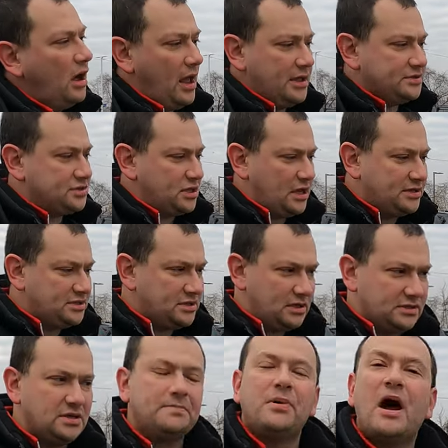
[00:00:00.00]
It's
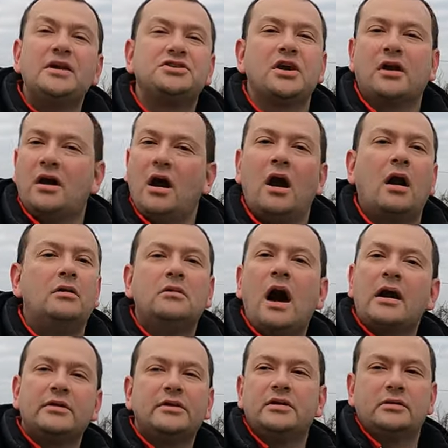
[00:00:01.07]
a project car. A
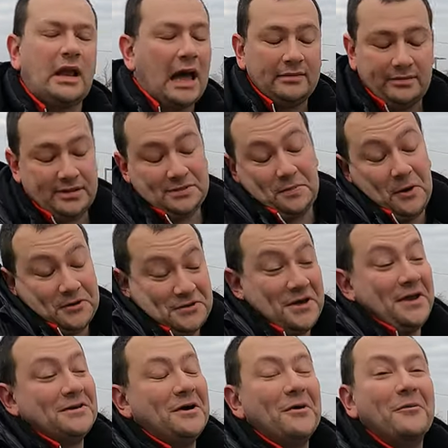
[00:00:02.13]
lot of the, not this
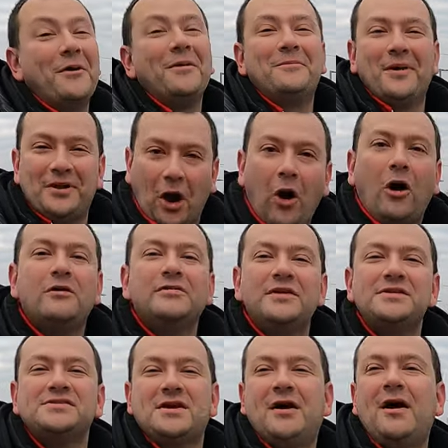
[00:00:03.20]
particular one, but all
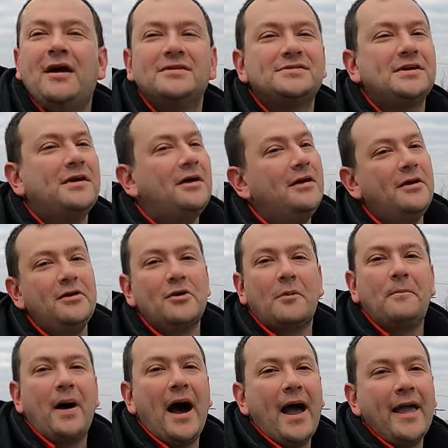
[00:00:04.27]
these cars, you're
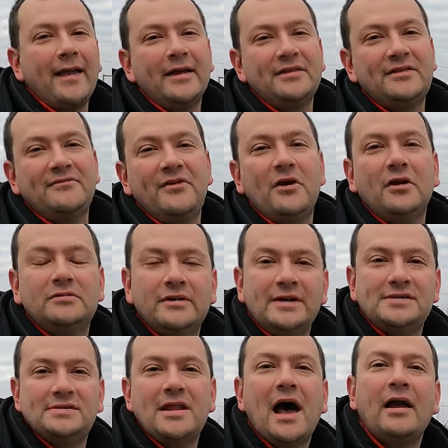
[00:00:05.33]
buying at the very
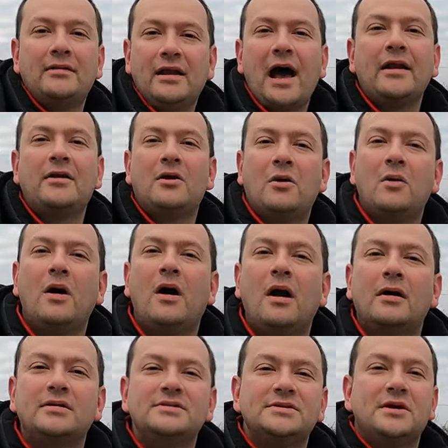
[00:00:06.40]
least nine-year-old
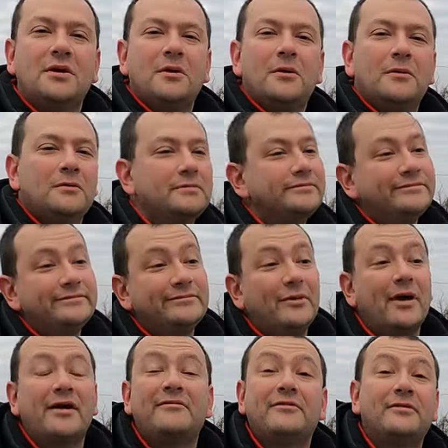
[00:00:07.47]
car. So
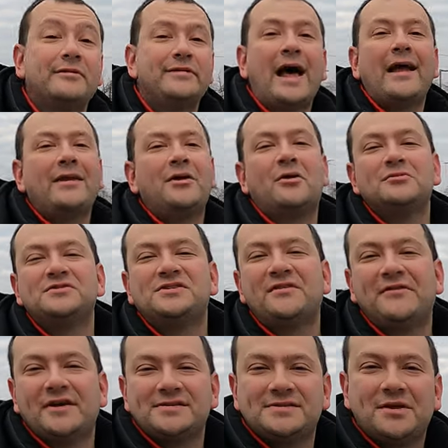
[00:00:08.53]
whatever, 9-year-old
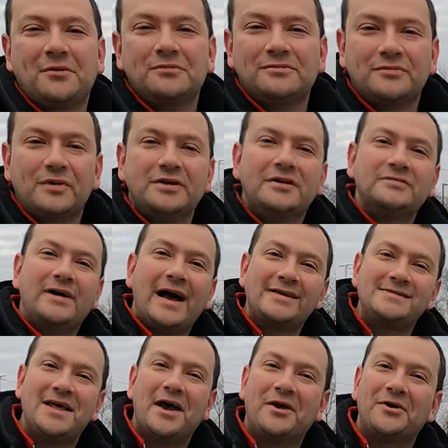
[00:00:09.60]
Civics don't really
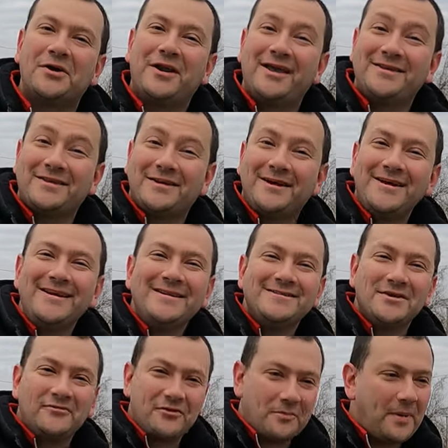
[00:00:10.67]
last that good either.
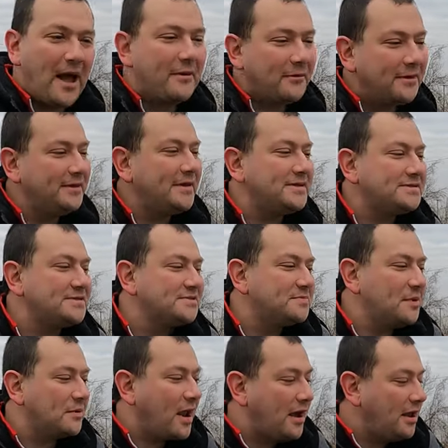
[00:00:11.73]
So if you're buying one of these,
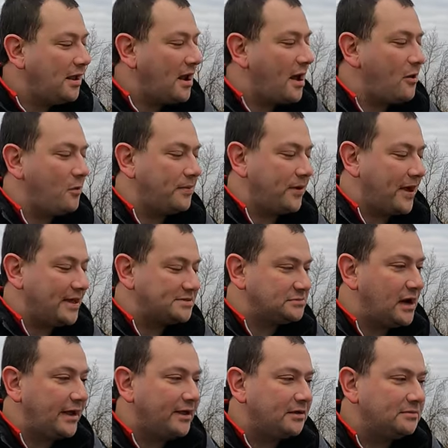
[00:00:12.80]
just be ready. I hope you guys
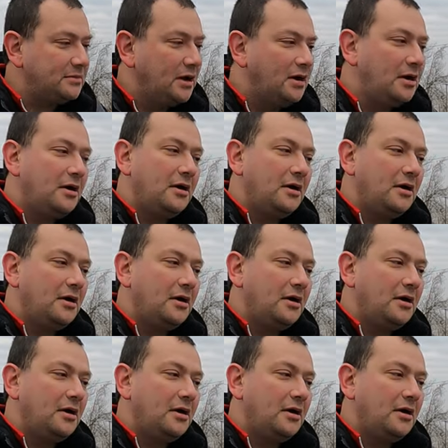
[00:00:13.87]
like them.